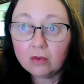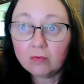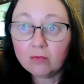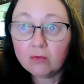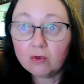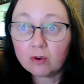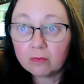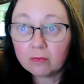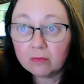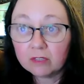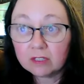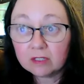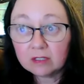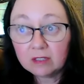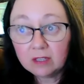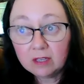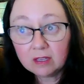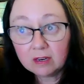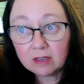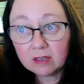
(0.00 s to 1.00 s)
more
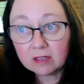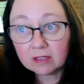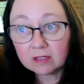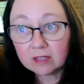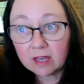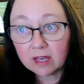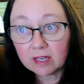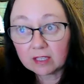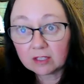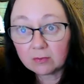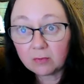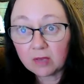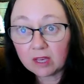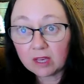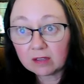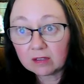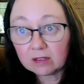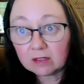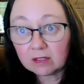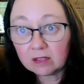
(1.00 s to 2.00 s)
mysterious
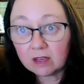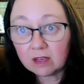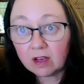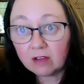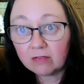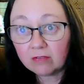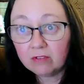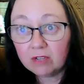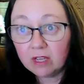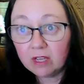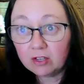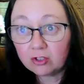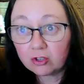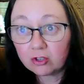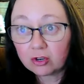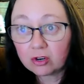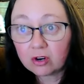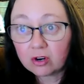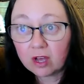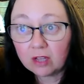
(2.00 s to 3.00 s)
aspects of
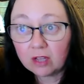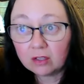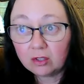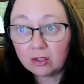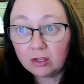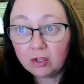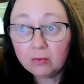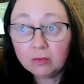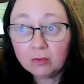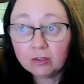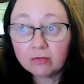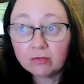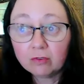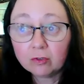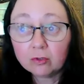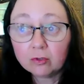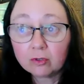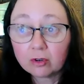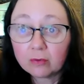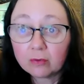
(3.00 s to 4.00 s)
nature and human
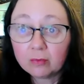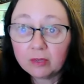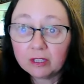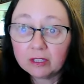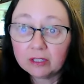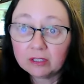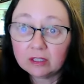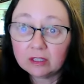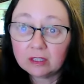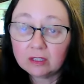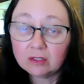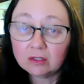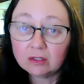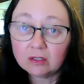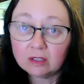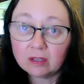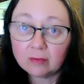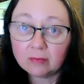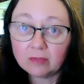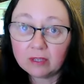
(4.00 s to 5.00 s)
vulnerability to
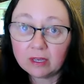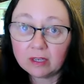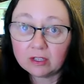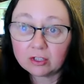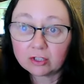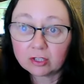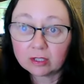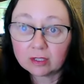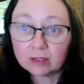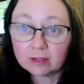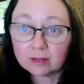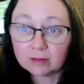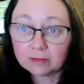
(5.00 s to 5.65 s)
temptation.